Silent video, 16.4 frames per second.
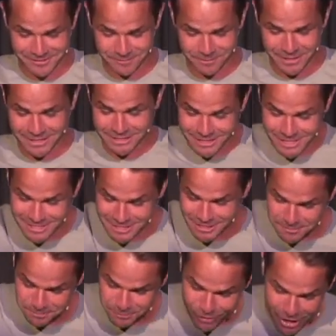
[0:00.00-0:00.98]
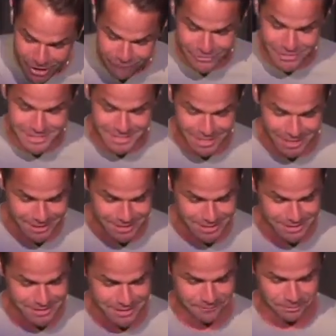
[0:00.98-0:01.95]
And Jesus
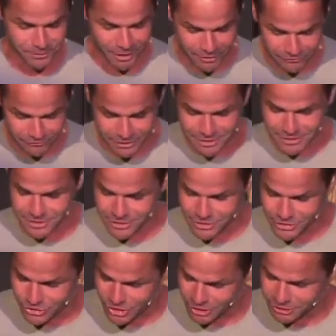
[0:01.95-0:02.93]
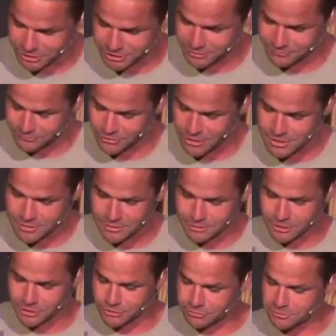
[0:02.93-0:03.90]
prophesies of its destruction. Friends,
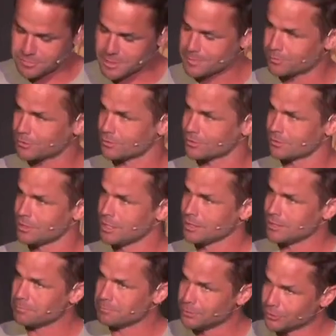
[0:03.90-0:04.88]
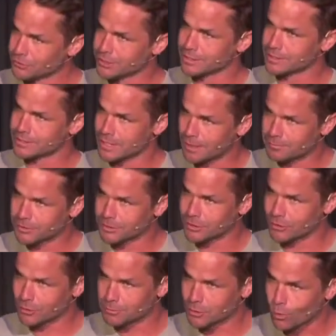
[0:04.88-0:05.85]
just remember that buildings come and
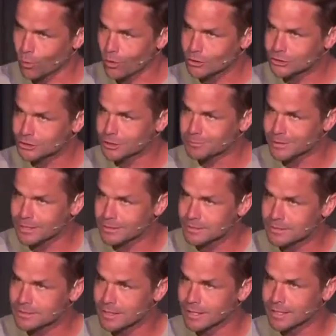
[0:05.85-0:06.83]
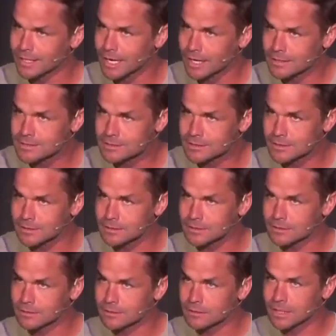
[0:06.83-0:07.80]
go, but worship is constant.
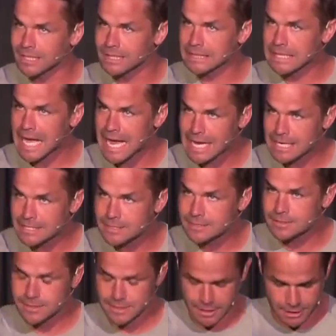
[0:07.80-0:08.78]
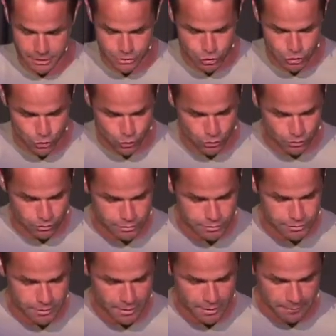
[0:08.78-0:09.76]
It lasts, it endures.